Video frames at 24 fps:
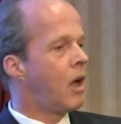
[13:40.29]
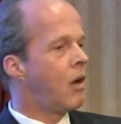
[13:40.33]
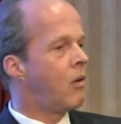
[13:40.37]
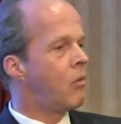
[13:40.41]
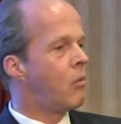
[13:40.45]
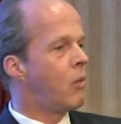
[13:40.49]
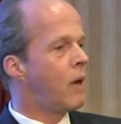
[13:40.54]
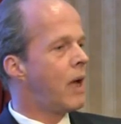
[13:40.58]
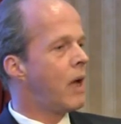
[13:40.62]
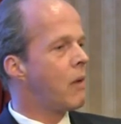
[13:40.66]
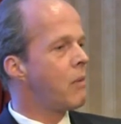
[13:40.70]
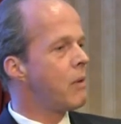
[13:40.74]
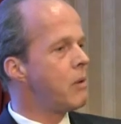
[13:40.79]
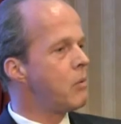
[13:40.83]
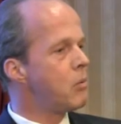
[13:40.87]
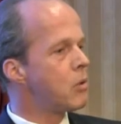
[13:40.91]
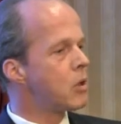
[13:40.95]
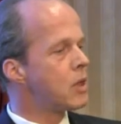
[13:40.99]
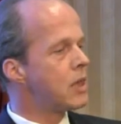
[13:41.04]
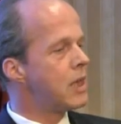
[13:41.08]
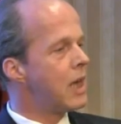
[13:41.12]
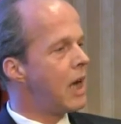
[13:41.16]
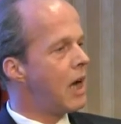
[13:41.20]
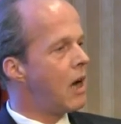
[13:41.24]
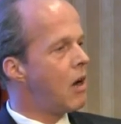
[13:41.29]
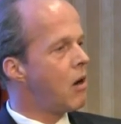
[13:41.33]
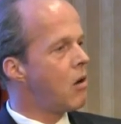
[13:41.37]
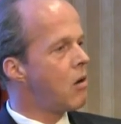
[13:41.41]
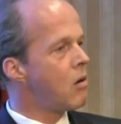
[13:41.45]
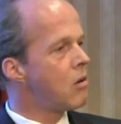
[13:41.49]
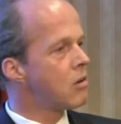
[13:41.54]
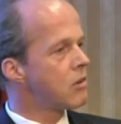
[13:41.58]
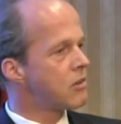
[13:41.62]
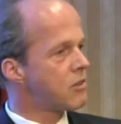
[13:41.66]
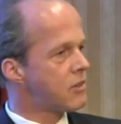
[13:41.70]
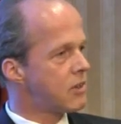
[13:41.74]
where we would
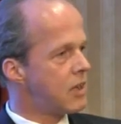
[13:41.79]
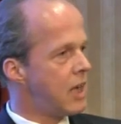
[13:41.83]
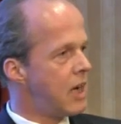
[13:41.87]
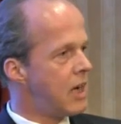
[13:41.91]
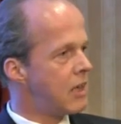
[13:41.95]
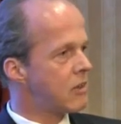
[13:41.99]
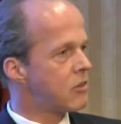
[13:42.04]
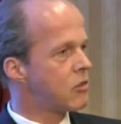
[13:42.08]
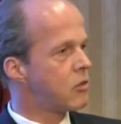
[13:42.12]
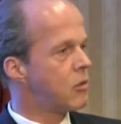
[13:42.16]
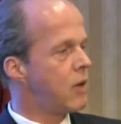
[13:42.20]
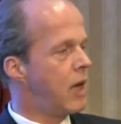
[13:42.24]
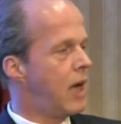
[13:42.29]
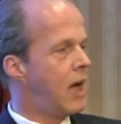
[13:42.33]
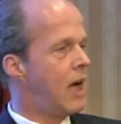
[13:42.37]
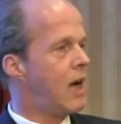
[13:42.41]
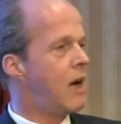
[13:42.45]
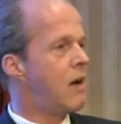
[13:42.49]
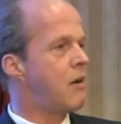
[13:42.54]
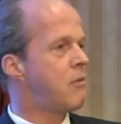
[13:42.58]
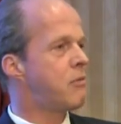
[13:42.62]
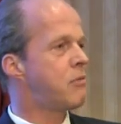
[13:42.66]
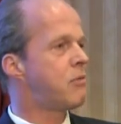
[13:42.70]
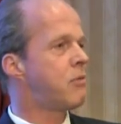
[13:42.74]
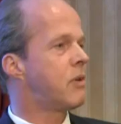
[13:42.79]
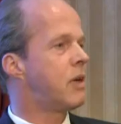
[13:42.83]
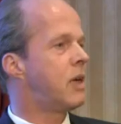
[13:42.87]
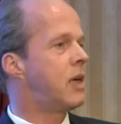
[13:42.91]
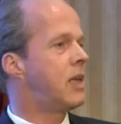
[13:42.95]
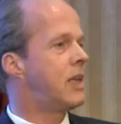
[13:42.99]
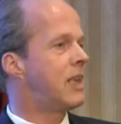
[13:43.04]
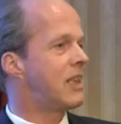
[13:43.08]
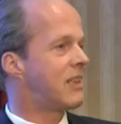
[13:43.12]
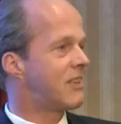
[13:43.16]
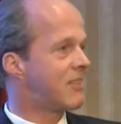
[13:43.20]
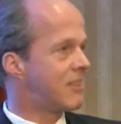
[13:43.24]
now start to have
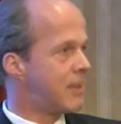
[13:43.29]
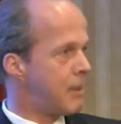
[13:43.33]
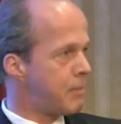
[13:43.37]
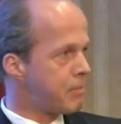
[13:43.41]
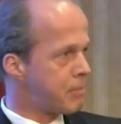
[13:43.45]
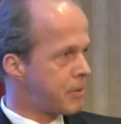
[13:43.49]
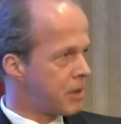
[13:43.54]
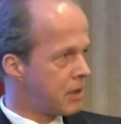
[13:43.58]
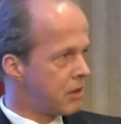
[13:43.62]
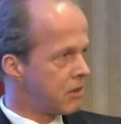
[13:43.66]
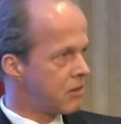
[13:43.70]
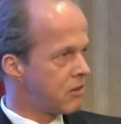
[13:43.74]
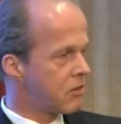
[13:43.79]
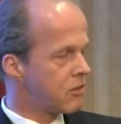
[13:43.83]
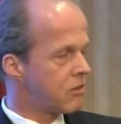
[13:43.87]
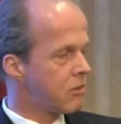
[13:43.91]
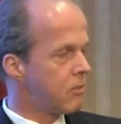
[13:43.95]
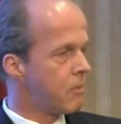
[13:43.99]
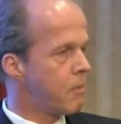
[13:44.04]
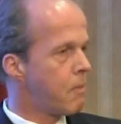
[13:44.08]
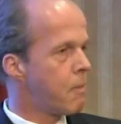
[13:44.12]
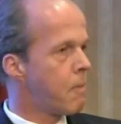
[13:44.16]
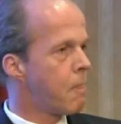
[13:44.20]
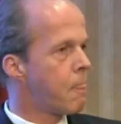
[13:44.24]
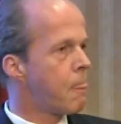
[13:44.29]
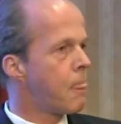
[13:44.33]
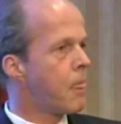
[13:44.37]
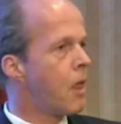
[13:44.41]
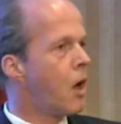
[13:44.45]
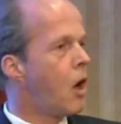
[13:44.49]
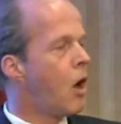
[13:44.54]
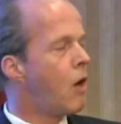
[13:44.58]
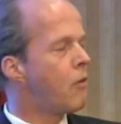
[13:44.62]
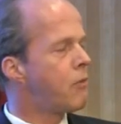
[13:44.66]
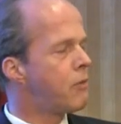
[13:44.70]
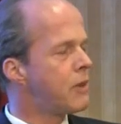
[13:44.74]
an acceptance
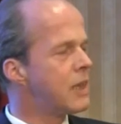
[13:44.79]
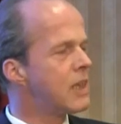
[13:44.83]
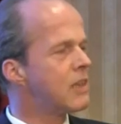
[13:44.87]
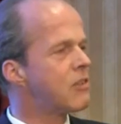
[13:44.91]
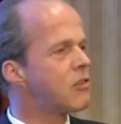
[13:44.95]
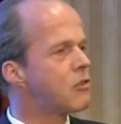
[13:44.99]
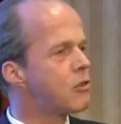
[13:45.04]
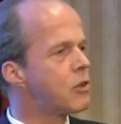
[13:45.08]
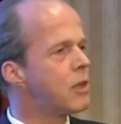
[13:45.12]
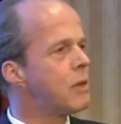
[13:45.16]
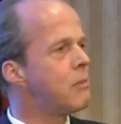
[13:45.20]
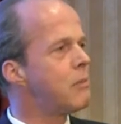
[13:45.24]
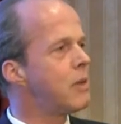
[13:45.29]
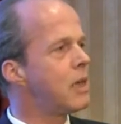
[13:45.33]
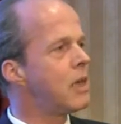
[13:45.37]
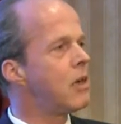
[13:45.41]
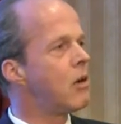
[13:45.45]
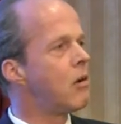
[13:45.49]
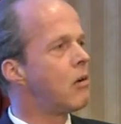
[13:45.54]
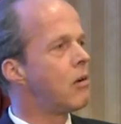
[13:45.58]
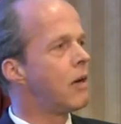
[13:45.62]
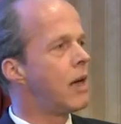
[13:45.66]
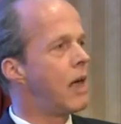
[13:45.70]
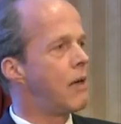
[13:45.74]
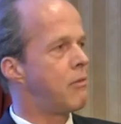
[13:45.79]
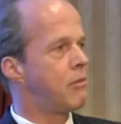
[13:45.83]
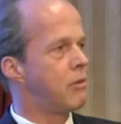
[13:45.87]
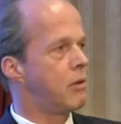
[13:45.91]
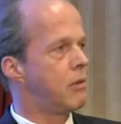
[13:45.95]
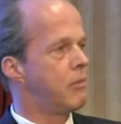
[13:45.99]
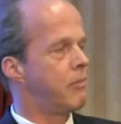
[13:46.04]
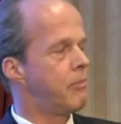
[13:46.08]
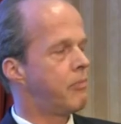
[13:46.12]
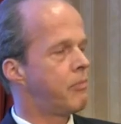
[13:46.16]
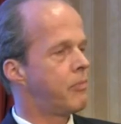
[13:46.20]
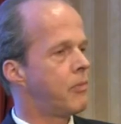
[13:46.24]
of an extremely low
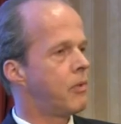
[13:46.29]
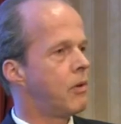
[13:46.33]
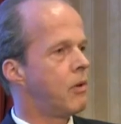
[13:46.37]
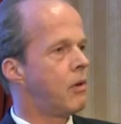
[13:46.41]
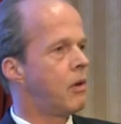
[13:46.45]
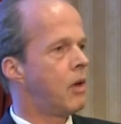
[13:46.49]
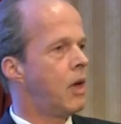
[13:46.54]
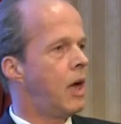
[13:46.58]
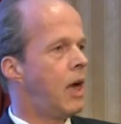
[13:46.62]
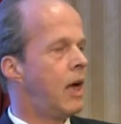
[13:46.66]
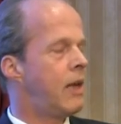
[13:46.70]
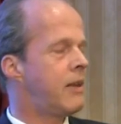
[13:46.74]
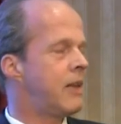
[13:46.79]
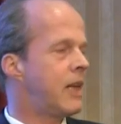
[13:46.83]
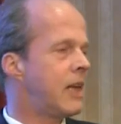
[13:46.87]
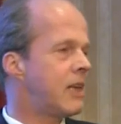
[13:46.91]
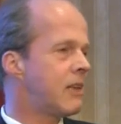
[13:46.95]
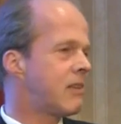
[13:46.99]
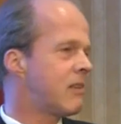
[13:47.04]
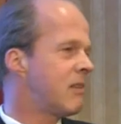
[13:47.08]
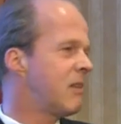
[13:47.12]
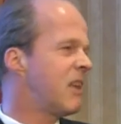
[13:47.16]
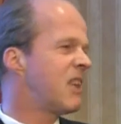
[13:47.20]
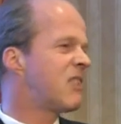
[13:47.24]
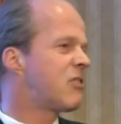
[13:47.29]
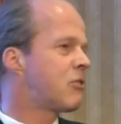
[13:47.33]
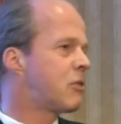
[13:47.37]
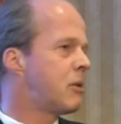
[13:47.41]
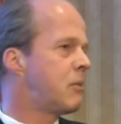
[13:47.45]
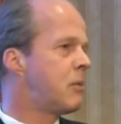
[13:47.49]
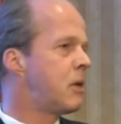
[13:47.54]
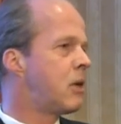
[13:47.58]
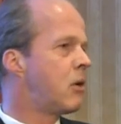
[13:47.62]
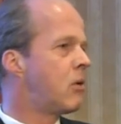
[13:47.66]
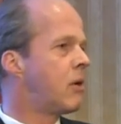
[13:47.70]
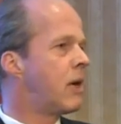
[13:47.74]
level. And that
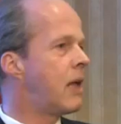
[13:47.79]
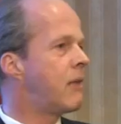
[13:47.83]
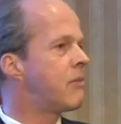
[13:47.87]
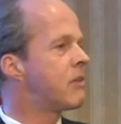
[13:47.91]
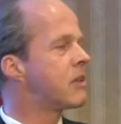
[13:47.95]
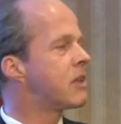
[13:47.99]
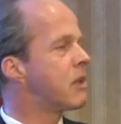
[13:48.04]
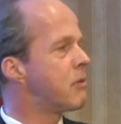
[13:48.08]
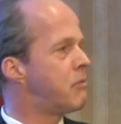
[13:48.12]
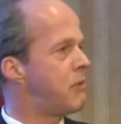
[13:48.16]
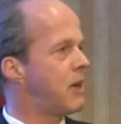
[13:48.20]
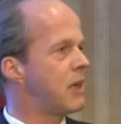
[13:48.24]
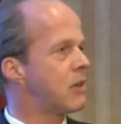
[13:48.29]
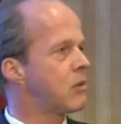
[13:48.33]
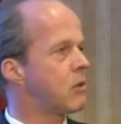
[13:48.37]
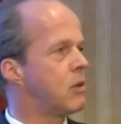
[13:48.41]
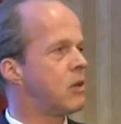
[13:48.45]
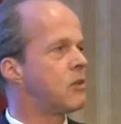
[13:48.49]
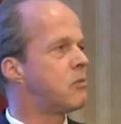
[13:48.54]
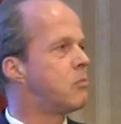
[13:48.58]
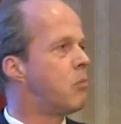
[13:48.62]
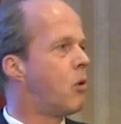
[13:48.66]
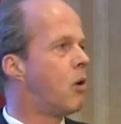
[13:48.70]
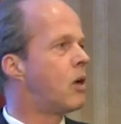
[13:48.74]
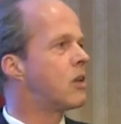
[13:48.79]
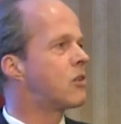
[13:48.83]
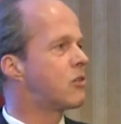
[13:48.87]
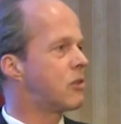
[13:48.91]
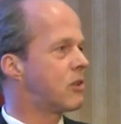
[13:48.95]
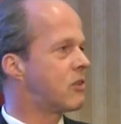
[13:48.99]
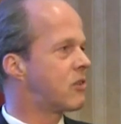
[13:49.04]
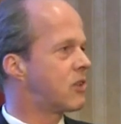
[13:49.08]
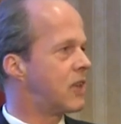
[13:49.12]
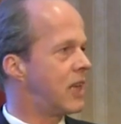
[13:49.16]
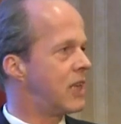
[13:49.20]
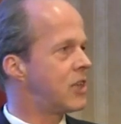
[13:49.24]
extremely low level de facto is more a
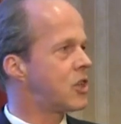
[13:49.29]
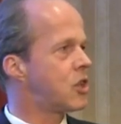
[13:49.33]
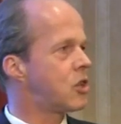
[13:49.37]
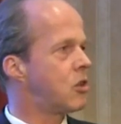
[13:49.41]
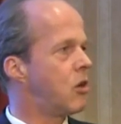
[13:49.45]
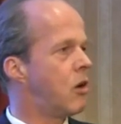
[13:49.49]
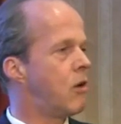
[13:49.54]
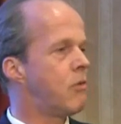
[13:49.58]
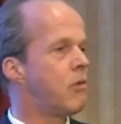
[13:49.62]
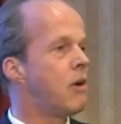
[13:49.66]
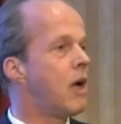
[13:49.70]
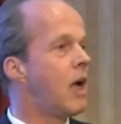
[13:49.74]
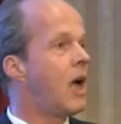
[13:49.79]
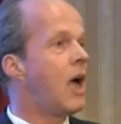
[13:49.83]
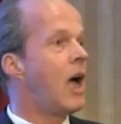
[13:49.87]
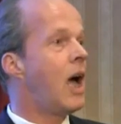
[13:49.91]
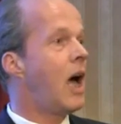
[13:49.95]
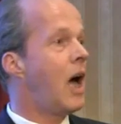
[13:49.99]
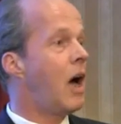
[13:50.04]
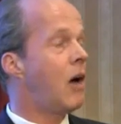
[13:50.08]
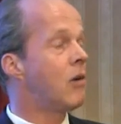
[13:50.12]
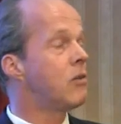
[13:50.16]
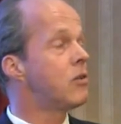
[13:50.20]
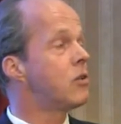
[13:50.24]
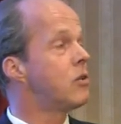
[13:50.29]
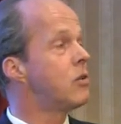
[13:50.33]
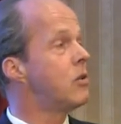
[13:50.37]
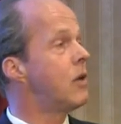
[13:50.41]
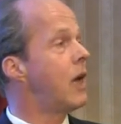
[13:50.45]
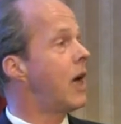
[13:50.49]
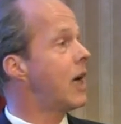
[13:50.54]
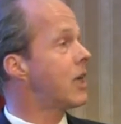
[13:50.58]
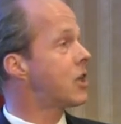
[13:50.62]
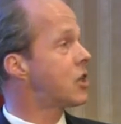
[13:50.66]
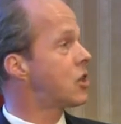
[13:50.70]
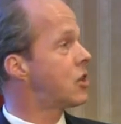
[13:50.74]
translation of how do
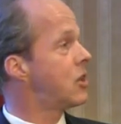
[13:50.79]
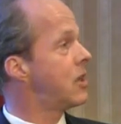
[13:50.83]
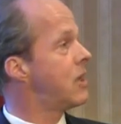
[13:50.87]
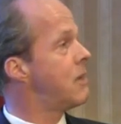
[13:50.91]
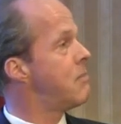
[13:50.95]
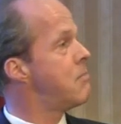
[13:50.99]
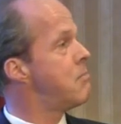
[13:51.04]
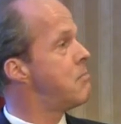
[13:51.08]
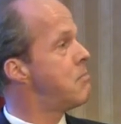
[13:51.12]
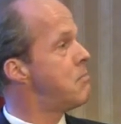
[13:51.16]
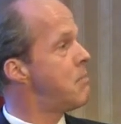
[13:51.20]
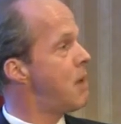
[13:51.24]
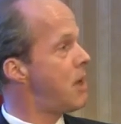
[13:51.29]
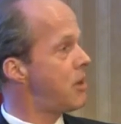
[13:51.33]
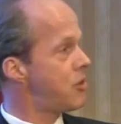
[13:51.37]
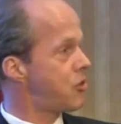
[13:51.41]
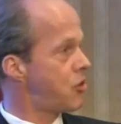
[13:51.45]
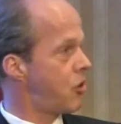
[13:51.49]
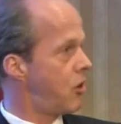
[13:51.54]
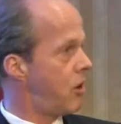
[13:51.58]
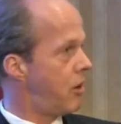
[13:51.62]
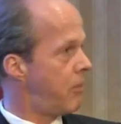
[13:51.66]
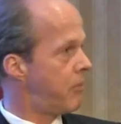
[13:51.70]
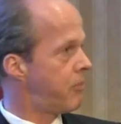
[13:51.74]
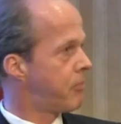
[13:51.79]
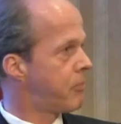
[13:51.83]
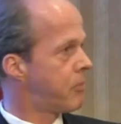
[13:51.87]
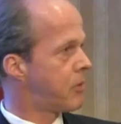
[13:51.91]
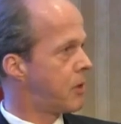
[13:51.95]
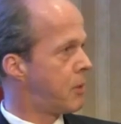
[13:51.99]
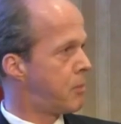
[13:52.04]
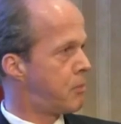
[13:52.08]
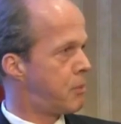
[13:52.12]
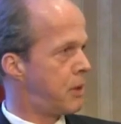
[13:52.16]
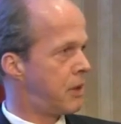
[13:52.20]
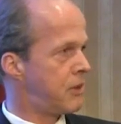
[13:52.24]
you actually measure
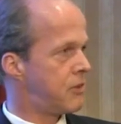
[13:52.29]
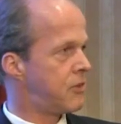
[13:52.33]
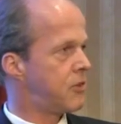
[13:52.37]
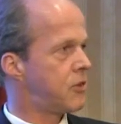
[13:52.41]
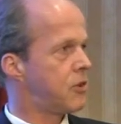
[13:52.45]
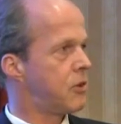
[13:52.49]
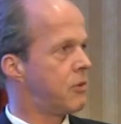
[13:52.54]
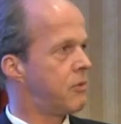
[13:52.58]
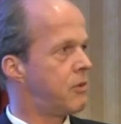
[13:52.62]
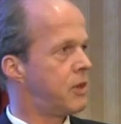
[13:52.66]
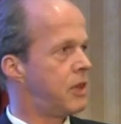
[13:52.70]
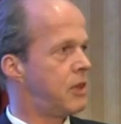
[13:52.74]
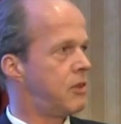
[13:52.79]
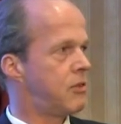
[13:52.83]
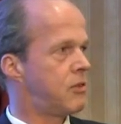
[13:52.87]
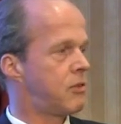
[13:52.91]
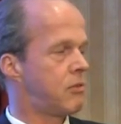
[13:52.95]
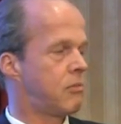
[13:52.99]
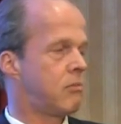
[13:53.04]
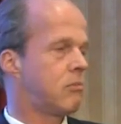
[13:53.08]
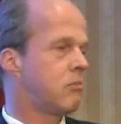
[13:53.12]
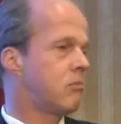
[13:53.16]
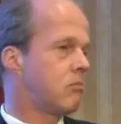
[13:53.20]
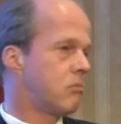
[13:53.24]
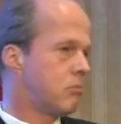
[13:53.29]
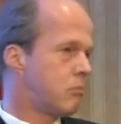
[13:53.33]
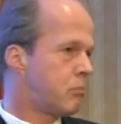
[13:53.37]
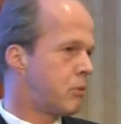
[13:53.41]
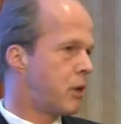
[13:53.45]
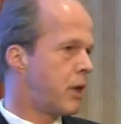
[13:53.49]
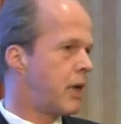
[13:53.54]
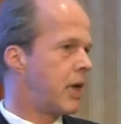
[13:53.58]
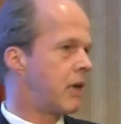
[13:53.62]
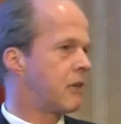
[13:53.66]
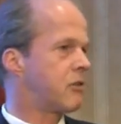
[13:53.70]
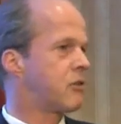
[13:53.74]
the presence of these
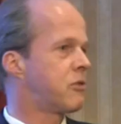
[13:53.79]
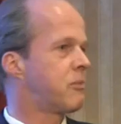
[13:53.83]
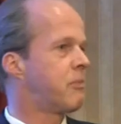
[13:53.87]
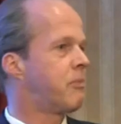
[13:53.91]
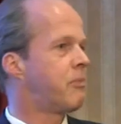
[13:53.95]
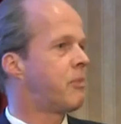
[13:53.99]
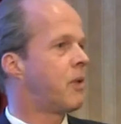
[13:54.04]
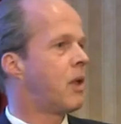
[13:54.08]
products.